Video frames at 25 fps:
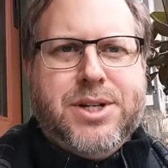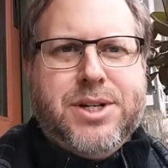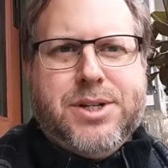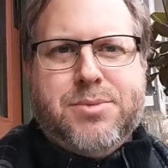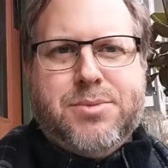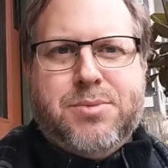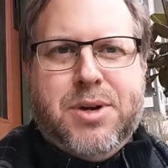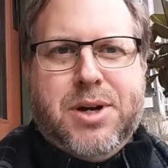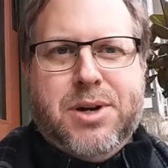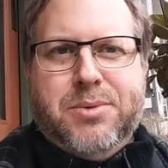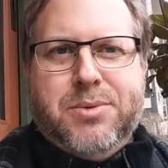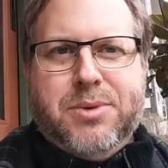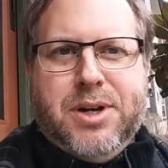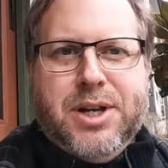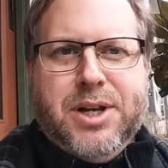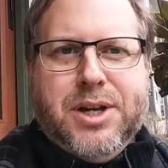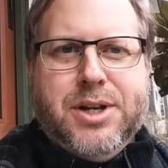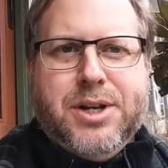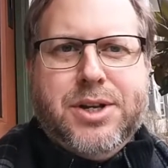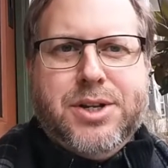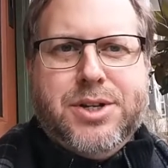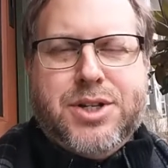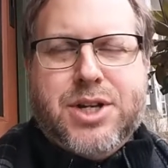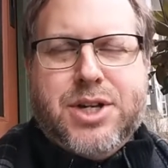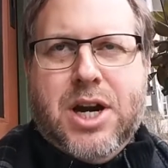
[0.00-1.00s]
you just want a really
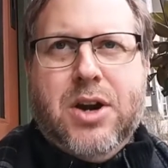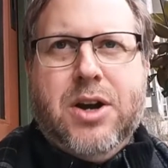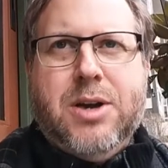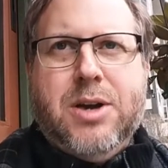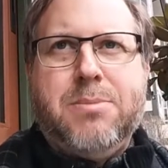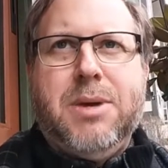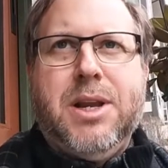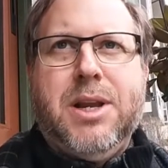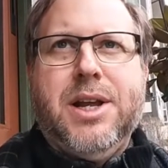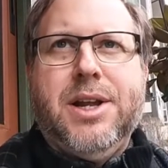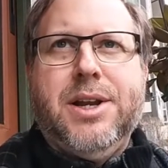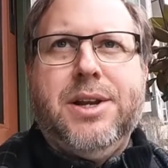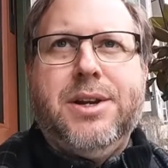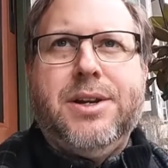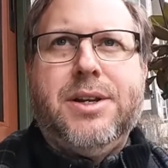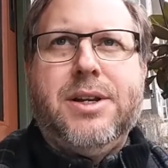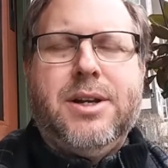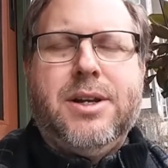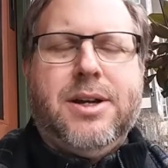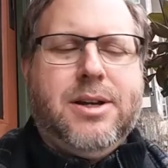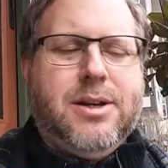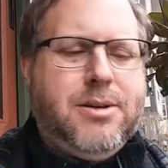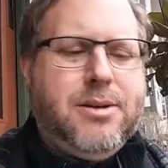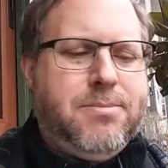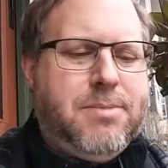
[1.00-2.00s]
good cherry blend.
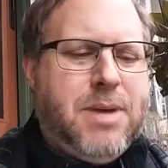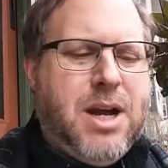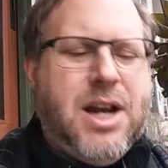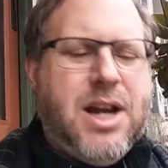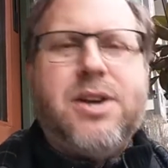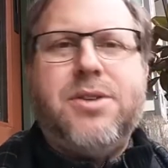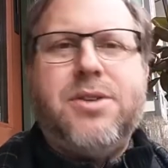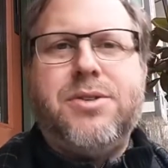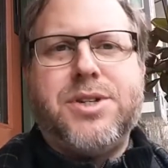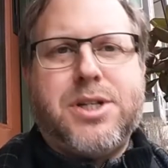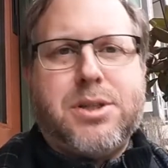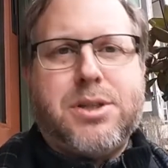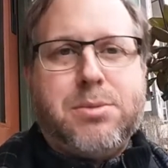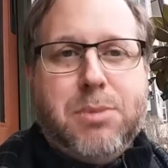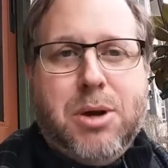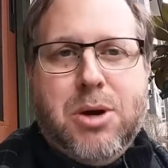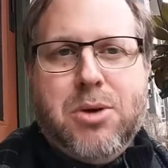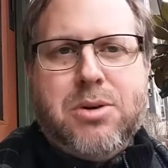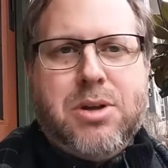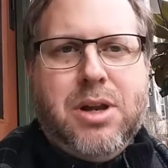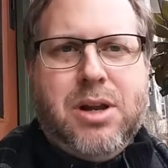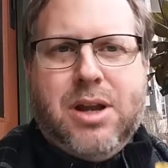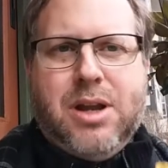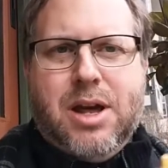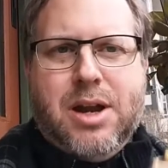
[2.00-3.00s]
I don't
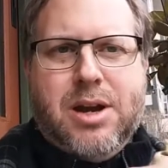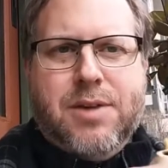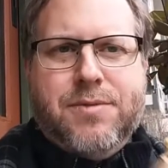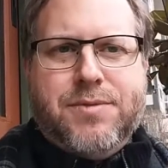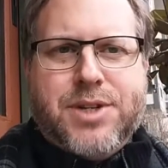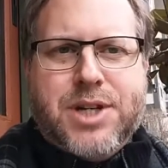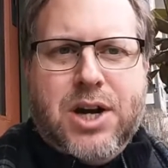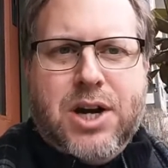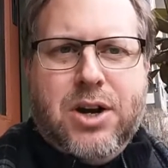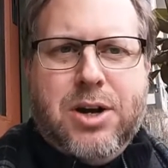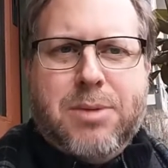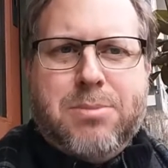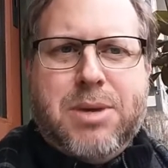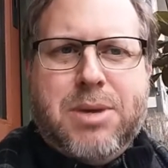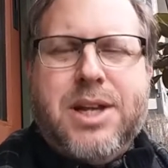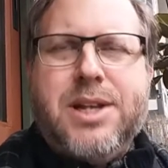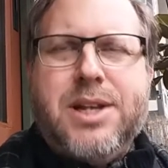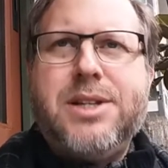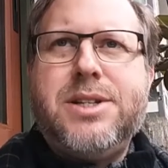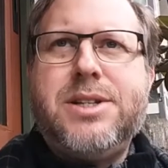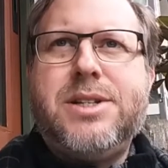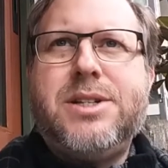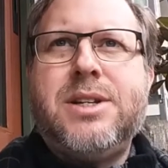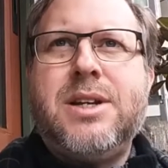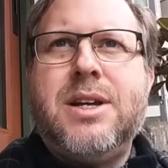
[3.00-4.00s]
smoke a lot of cherry
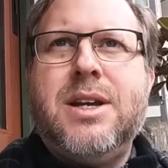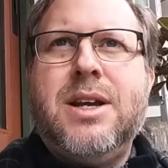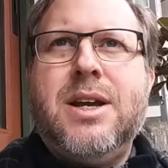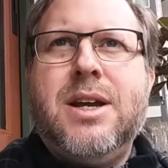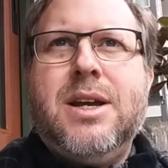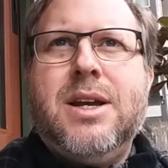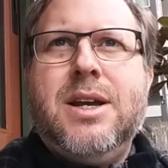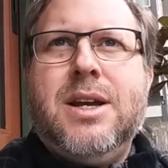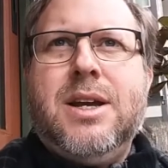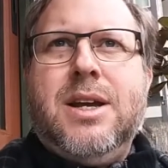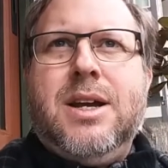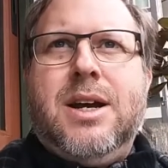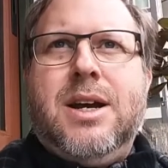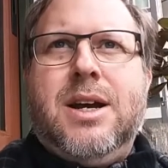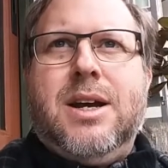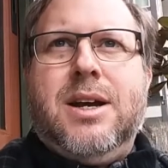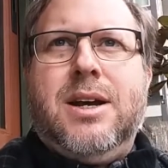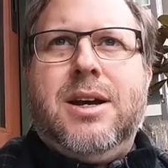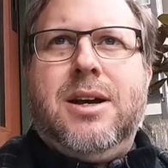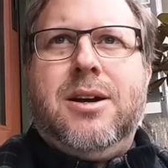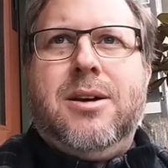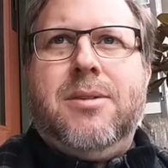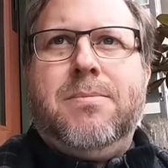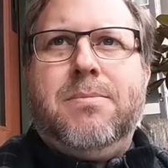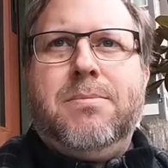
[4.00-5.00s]
blends,
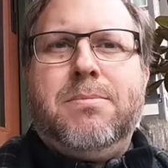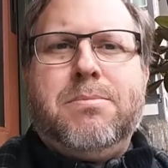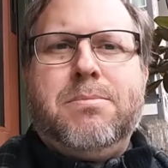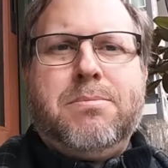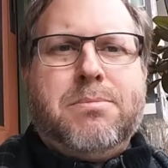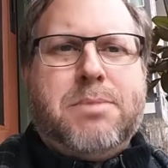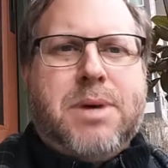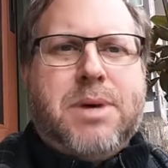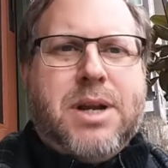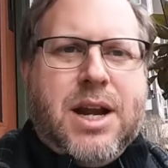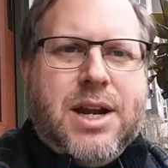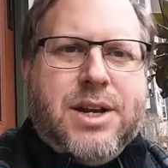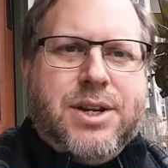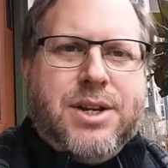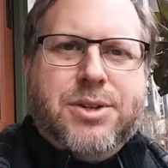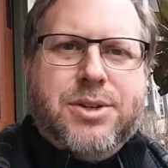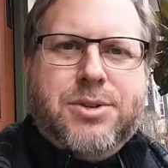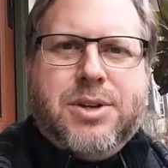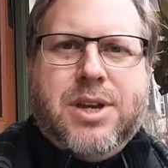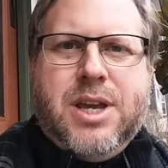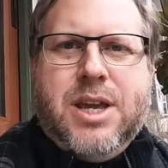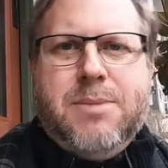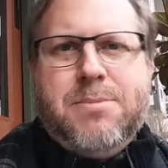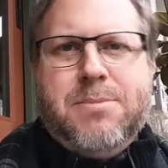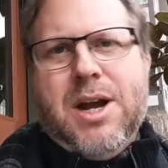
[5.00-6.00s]
but I
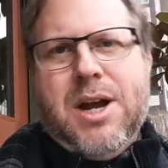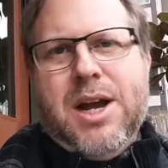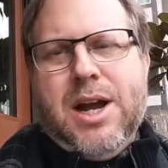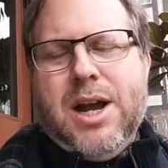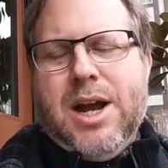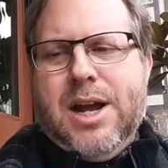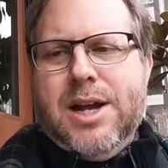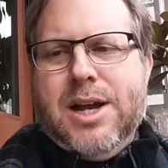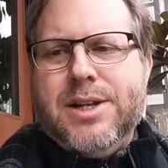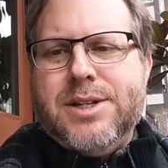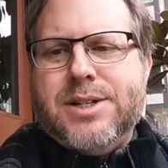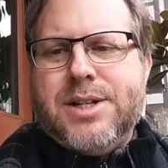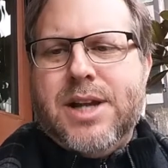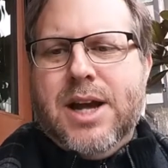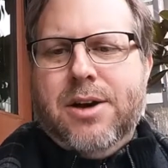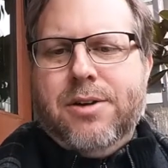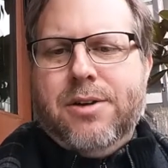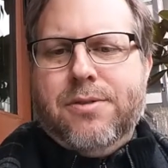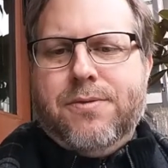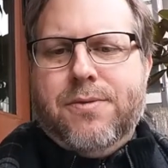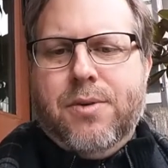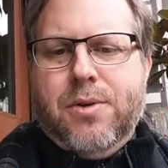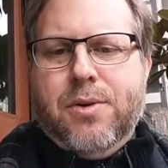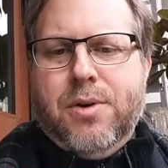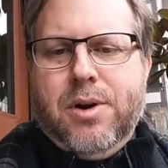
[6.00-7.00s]
do keep my eyes
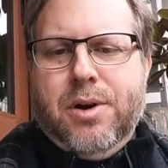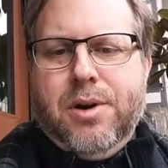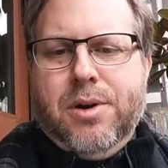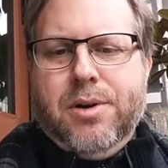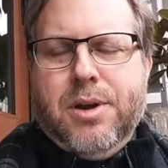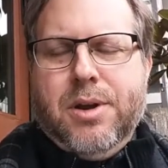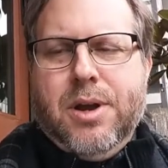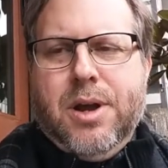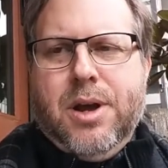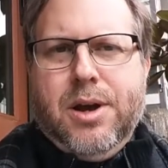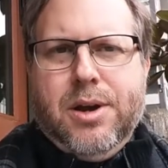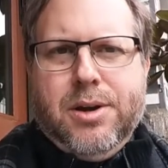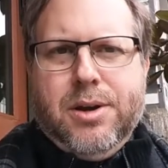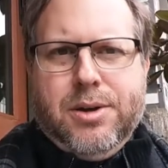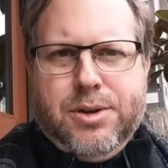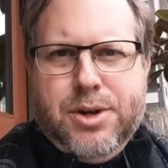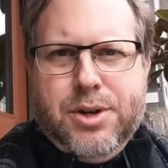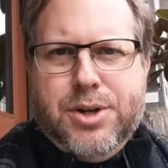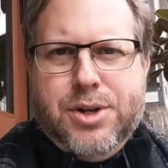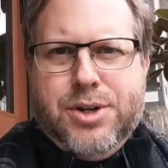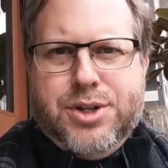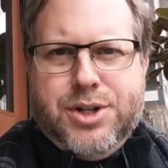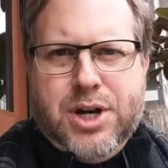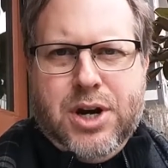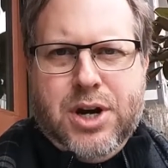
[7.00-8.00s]
out for
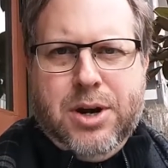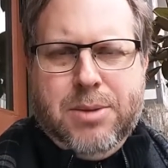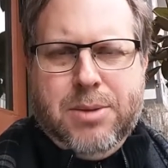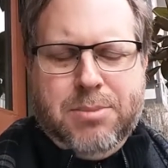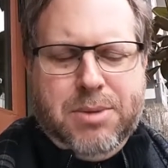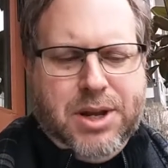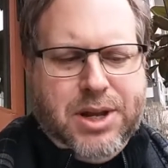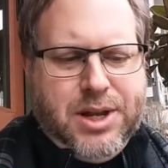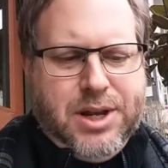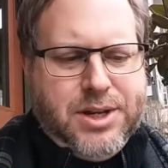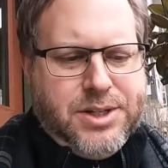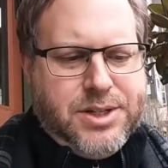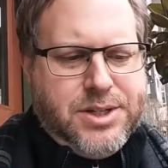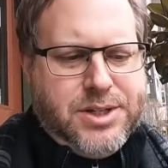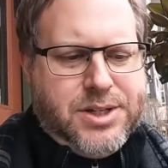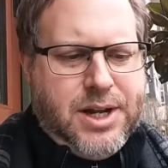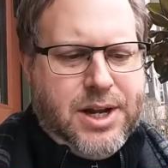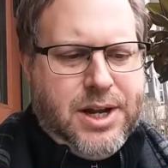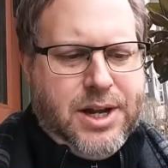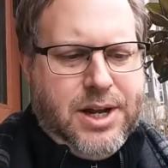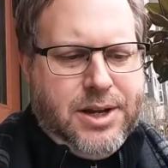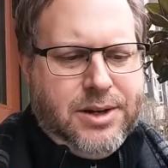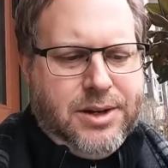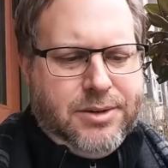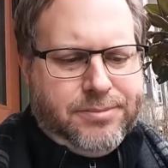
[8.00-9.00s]
good cherry blends,
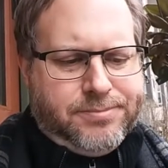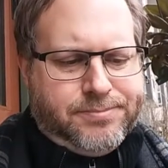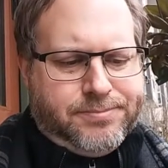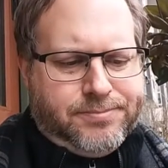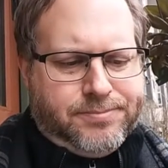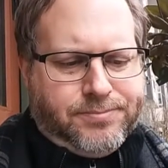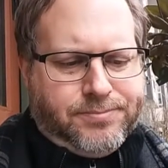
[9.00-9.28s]
and